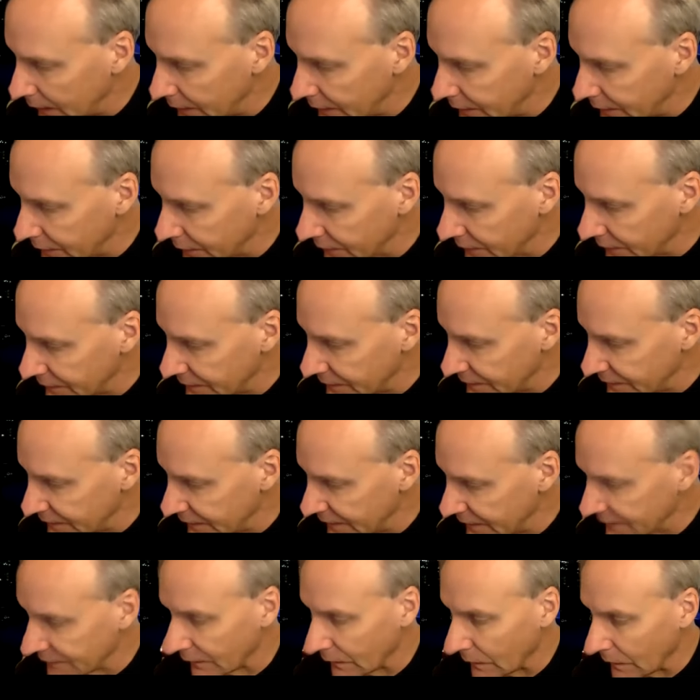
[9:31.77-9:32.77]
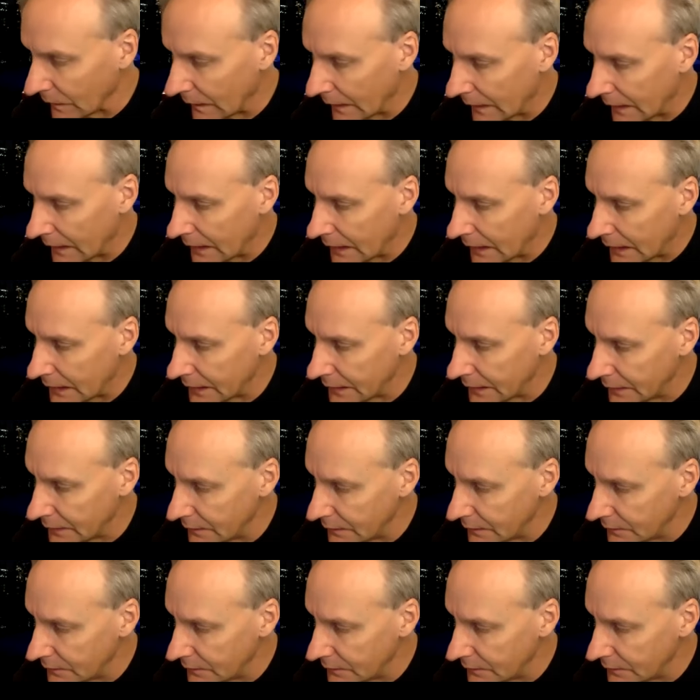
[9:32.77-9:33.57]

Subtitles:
You're going to see this a lot.